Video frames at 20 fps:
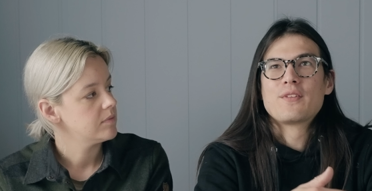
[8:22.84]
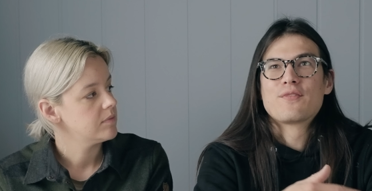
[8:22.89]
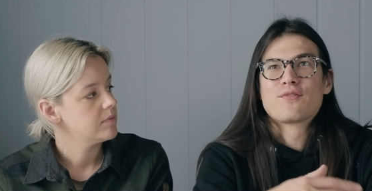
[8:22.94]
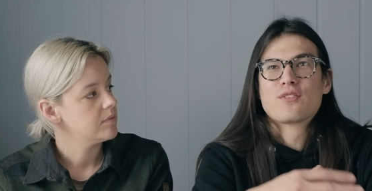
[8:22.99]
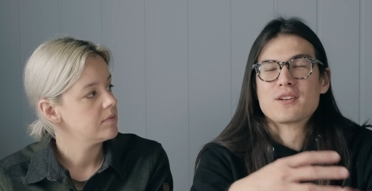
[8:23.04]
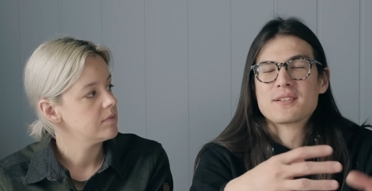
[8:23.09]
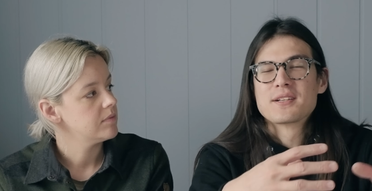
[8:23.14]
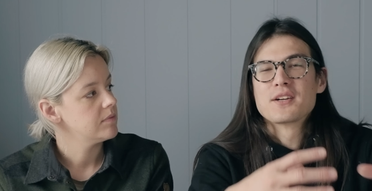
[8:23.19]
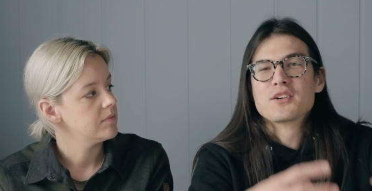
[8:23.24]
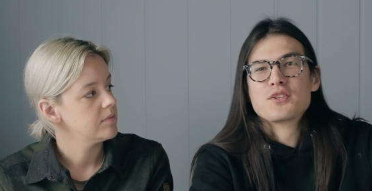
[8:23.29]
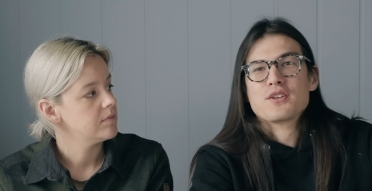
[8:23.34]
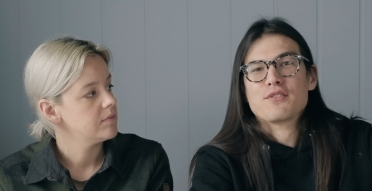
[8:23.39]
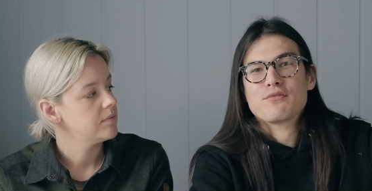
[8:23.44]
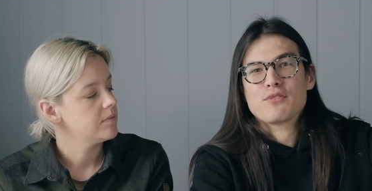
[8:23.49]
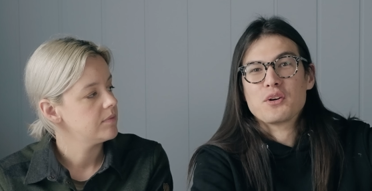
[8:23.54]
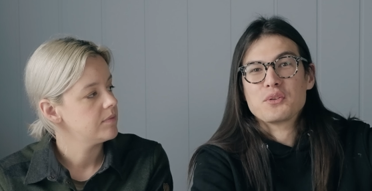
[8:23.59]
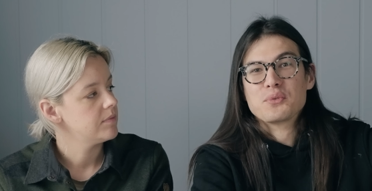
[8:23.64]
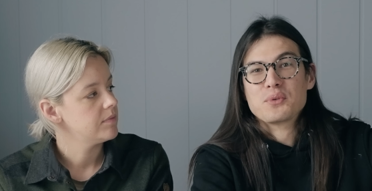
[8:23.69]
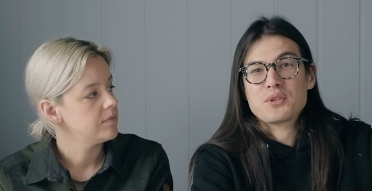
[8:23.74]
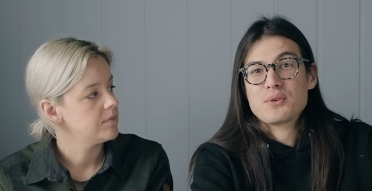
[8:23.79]
Speaker 1: we first start
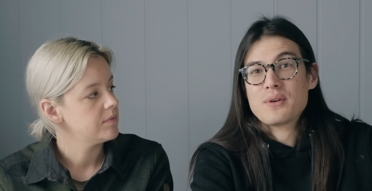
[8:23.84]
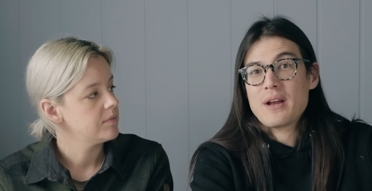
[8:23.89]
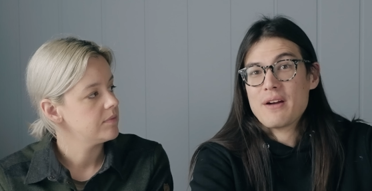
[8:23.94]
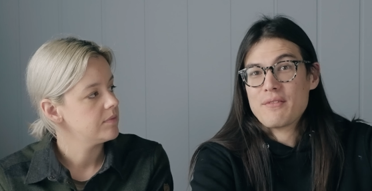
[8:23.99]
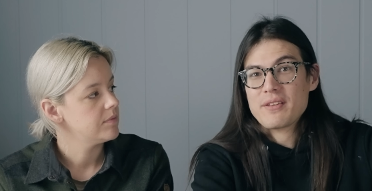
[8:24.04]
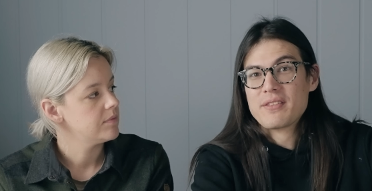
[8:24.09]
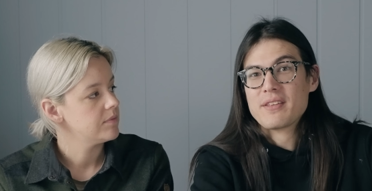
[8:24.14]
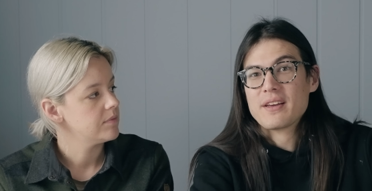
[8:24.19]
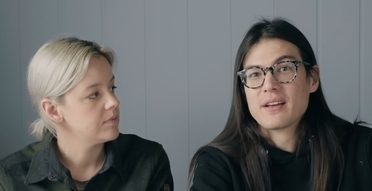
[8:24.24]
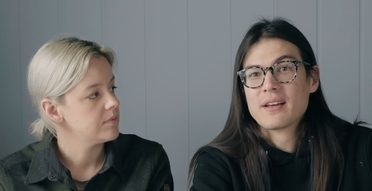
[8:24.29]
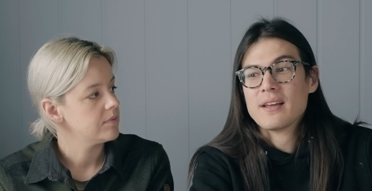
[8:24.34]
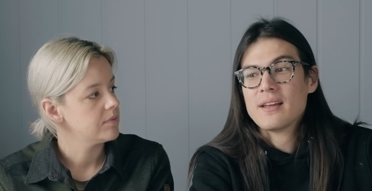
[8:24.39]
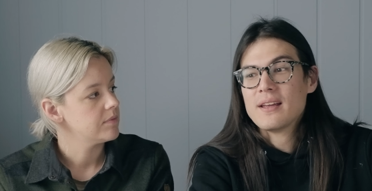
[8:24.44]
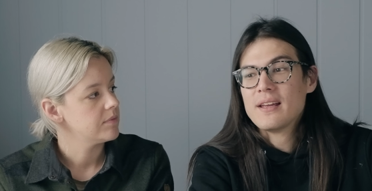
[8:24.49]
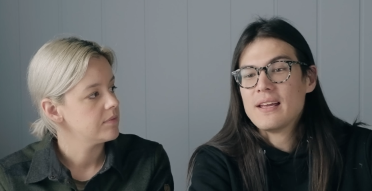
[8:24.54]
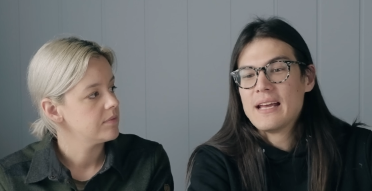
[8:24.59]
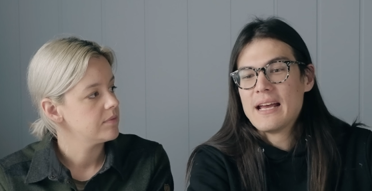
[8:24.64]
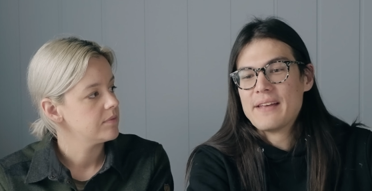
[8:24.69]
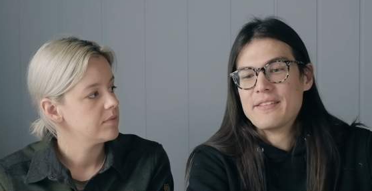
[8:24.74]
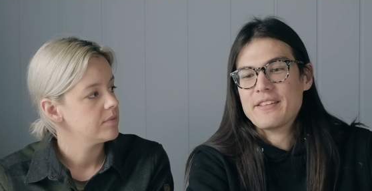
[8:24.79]
shooting photos, we shoot everything.
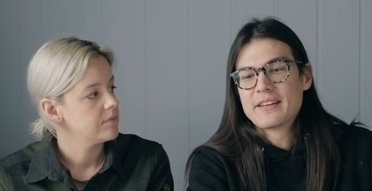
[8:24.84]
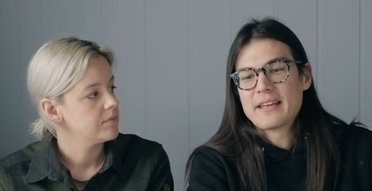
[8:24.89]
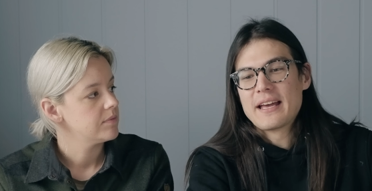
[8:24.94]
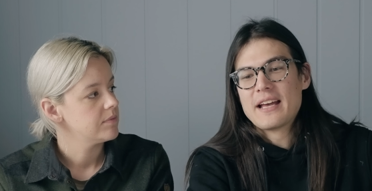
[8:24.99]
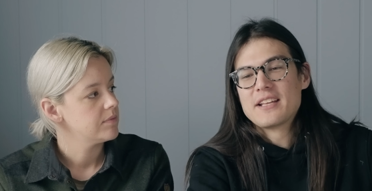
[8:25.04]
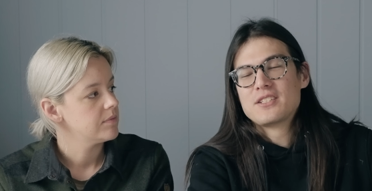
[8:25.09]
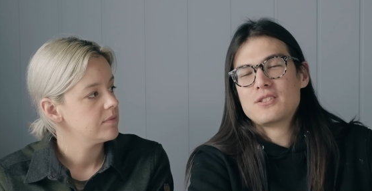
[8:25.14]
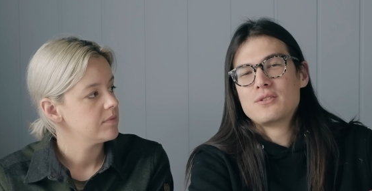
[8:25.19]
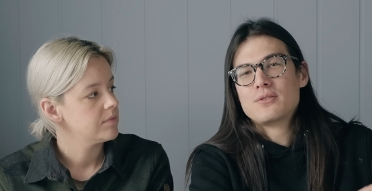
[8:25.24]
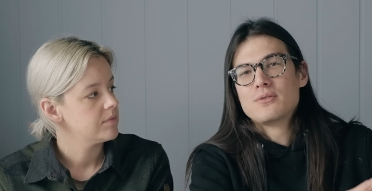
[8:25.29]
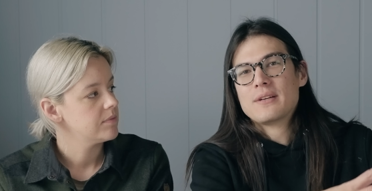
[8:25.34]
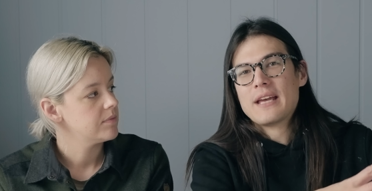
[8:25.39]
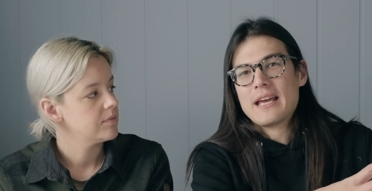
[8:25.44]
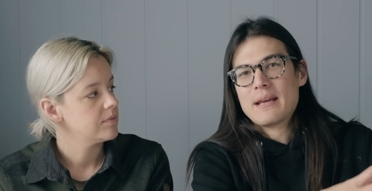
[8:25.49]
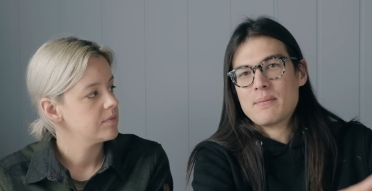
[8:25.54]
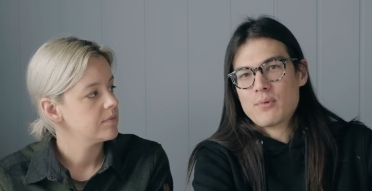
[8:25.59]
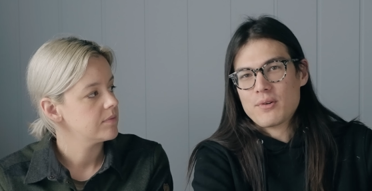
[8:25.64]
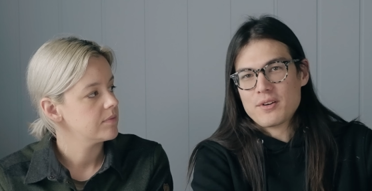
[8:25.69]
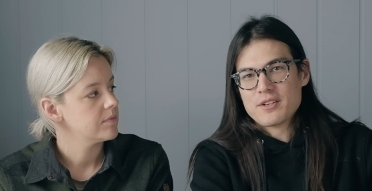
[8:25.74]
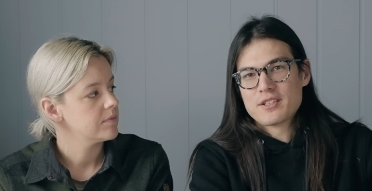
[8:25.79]
And then like as you
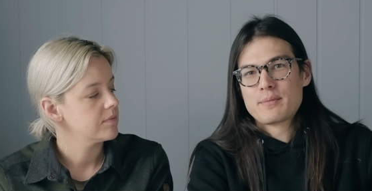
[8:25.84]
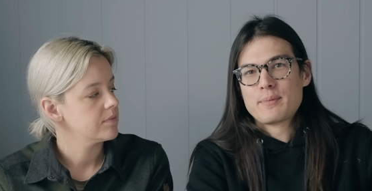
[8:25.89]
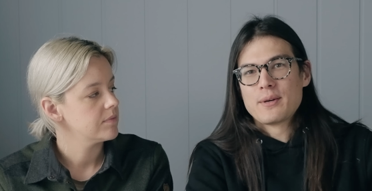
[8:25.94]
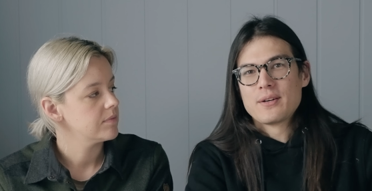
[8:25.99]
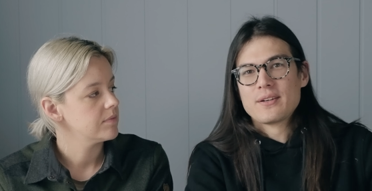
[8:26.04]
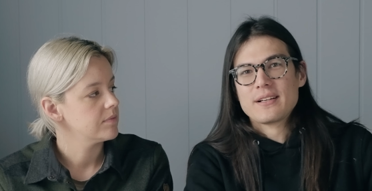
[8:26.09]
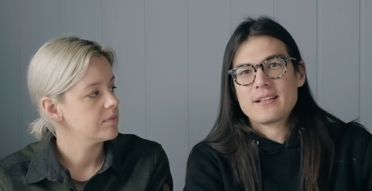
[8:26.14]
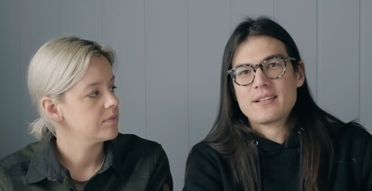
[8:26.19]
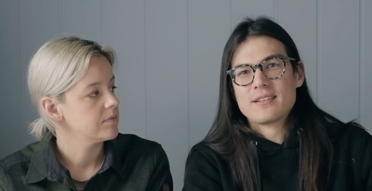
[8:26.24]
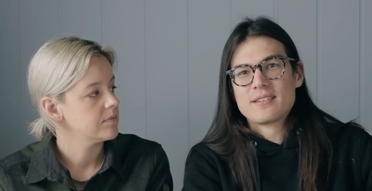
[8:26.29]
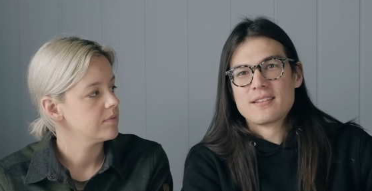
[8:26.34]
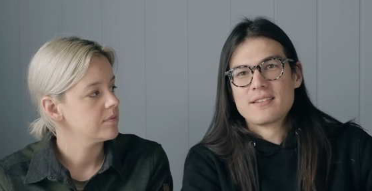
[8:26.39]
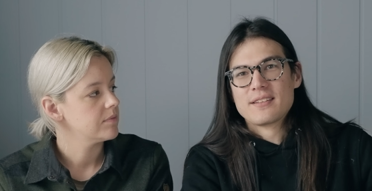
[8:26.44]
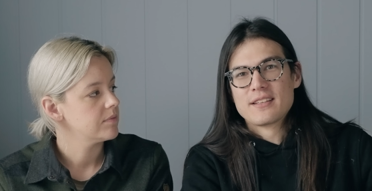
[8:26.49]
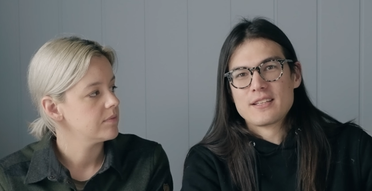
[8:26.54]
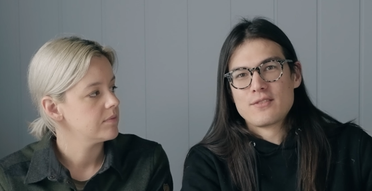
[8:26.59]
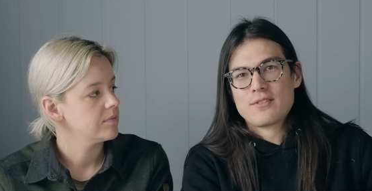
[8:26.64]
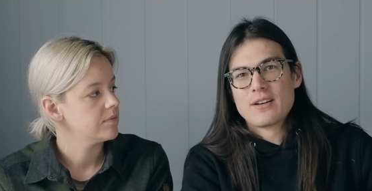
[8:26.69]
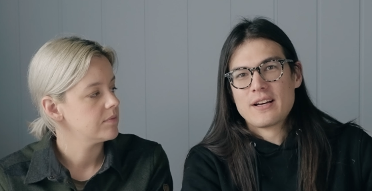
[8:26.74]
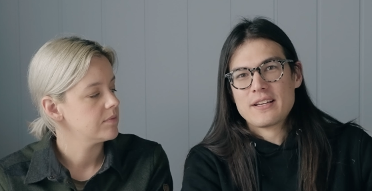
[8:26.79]
gain more experience and
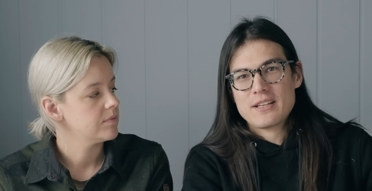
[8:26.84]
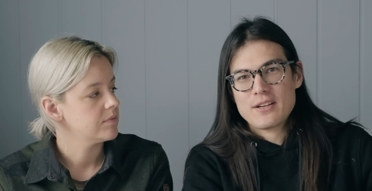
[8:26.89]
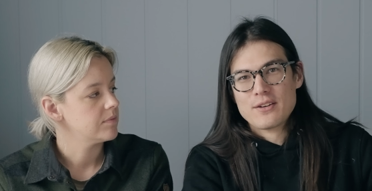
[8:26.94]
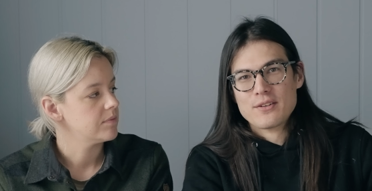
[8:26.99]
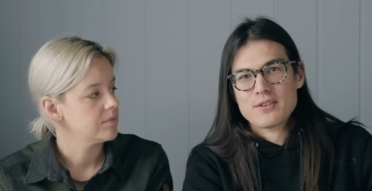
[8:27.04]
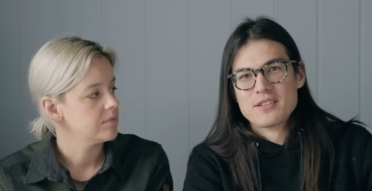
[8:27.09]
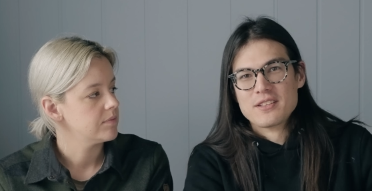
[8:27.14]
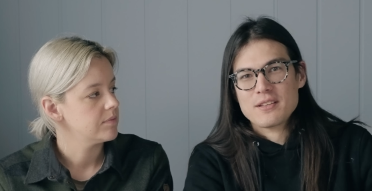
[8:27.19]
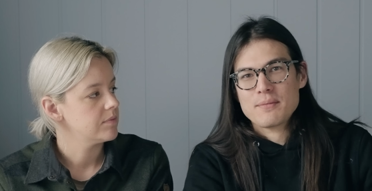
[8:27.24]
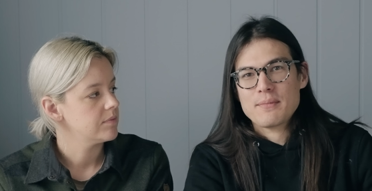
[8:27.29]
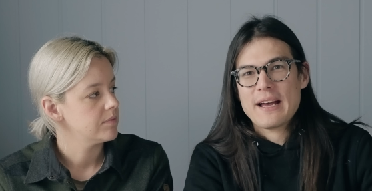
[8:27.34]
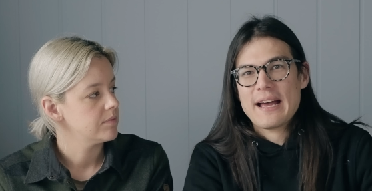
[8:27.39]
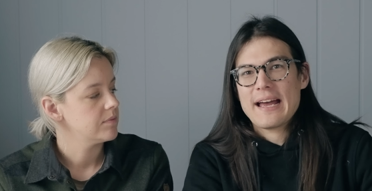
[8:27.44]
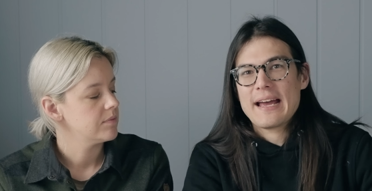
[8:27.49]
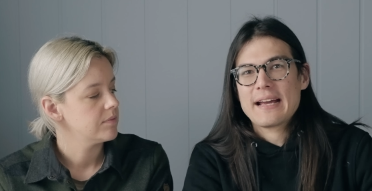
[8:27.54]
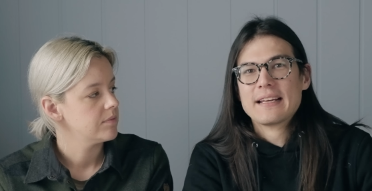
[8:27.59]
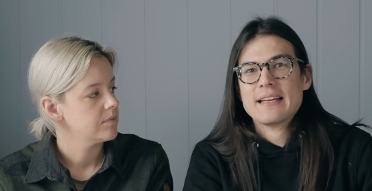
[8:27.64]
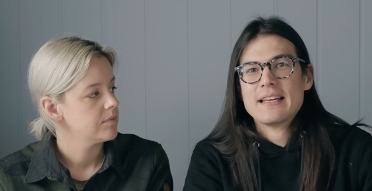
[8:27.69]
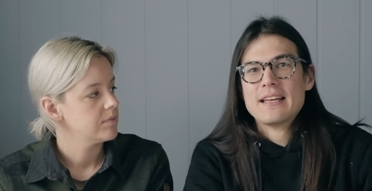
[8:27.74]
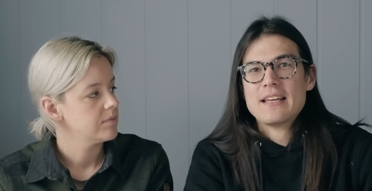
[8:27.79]
like you've got years in the
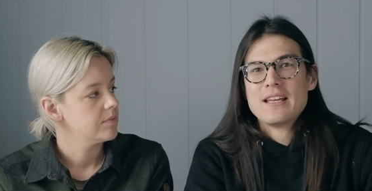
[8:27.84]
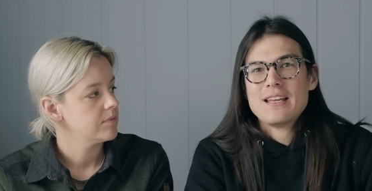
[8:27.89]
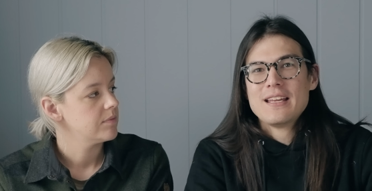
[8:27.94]
bag,